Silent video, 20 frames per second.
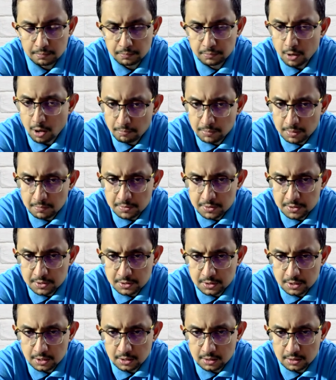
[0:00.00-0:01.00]

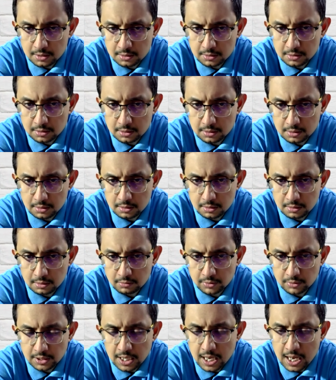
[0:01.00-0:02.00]
problems
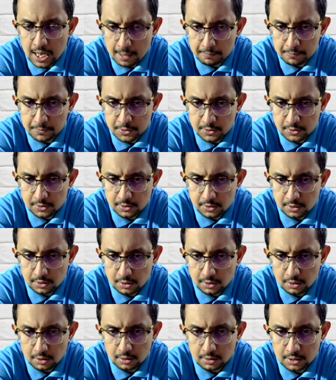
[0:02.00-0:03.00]
with the apps
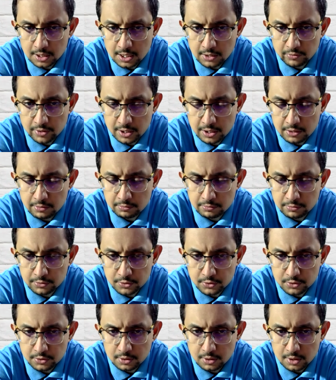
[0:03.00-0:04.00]
that we
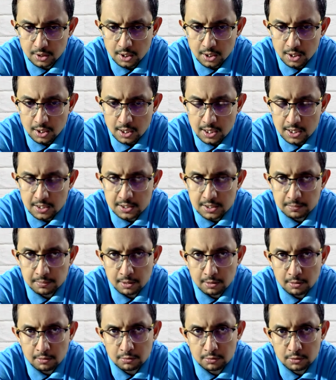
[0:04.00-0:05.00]
use. It's
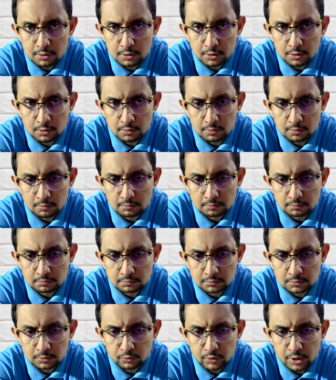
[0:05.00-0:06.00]
about,
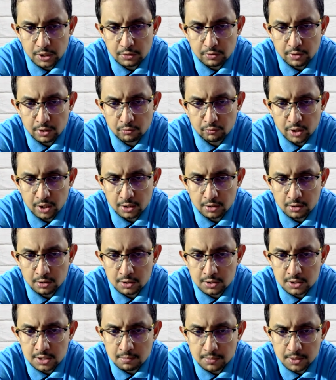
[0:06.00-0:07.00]
when you are working
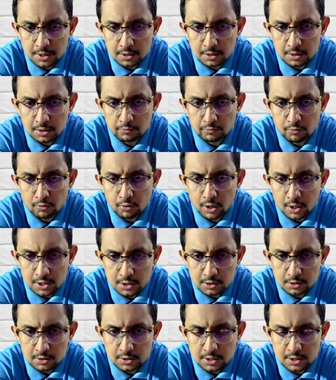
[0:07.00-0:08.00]
on something, you're
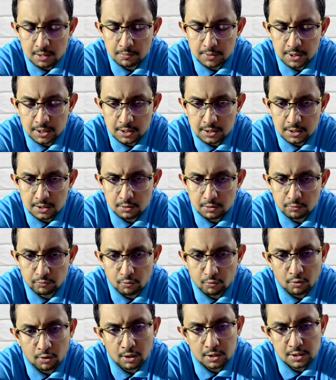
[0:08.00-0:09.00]
focusing on something, your
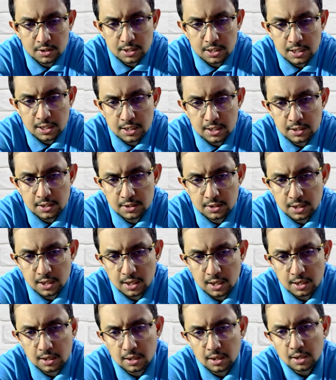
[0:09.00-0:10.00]
focus is
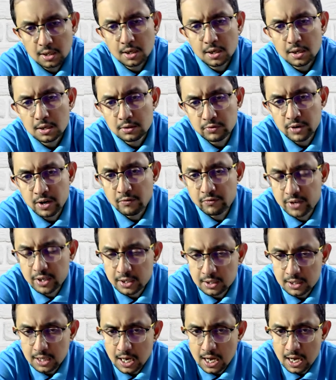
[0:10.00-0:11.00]

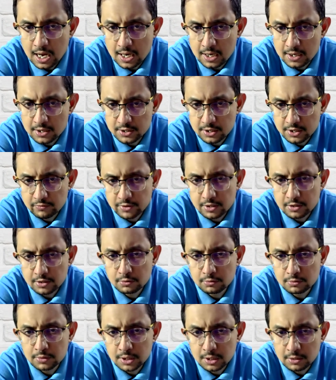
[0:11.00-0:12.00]
drifting and shifting
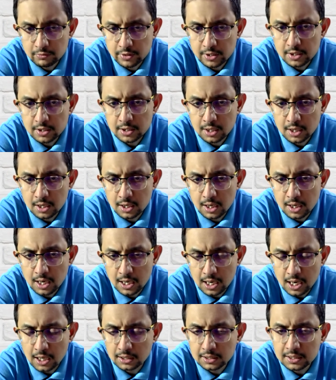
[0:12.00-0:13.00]
to different
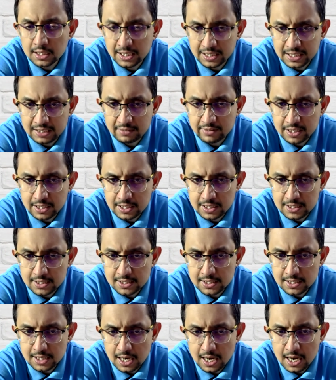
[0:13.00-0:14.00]
other
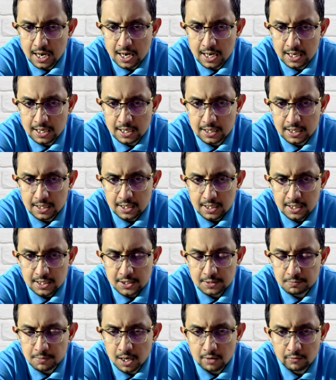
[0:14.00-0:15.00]
activities. And
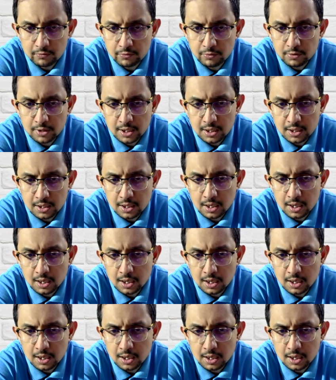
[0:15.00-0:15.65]
smartphone,